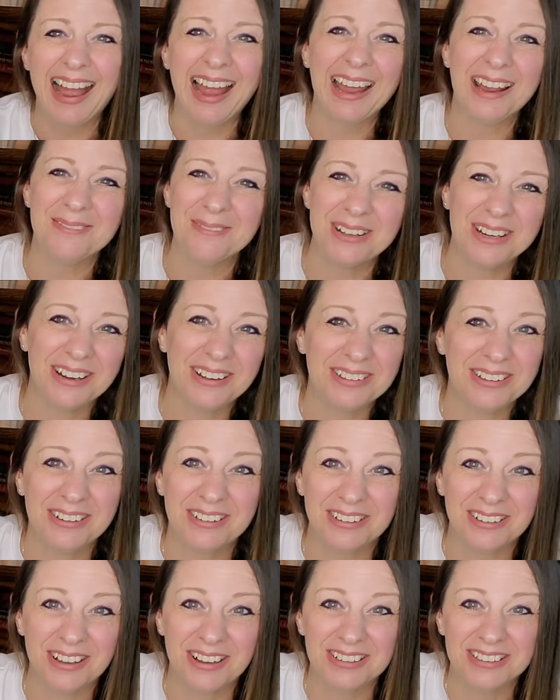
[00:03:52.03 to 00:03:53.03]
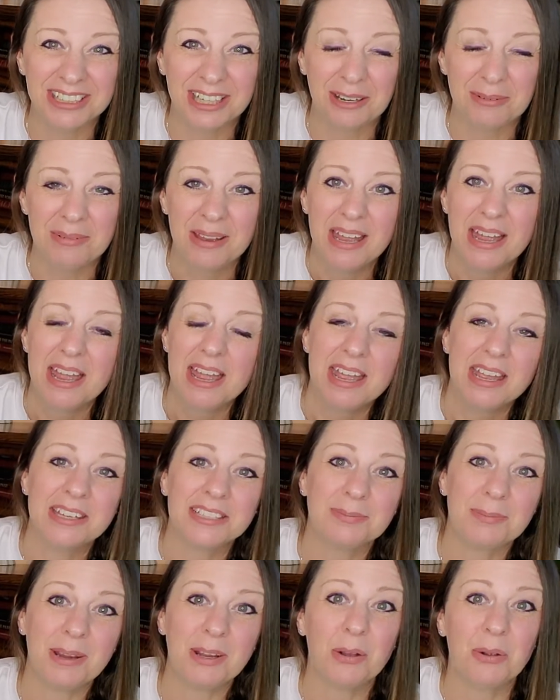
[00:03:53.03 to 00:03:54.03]
I hadn't been on there in a long time.
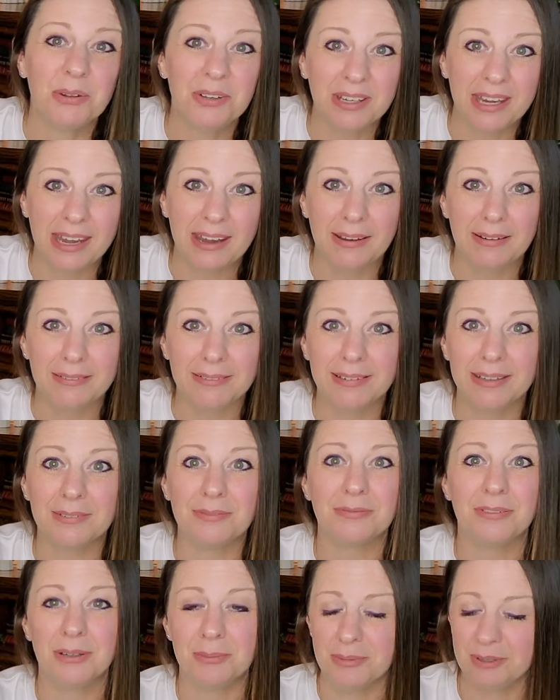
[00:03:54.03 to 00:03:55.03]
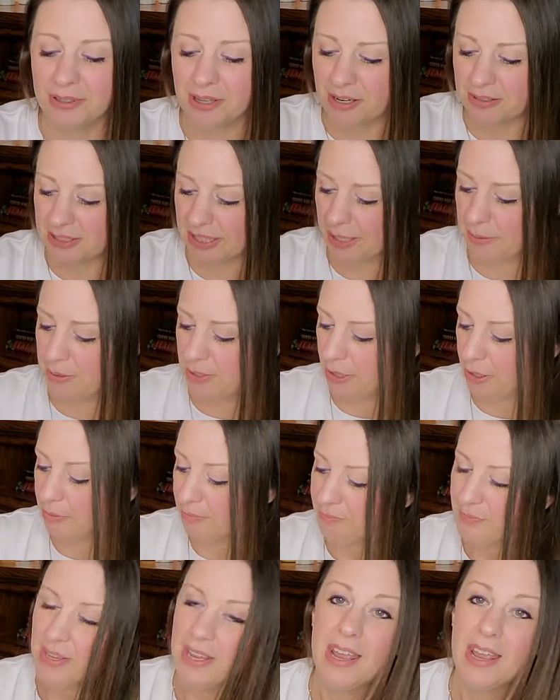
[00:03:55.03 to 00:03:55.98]
It's my old account, like from a long time ago.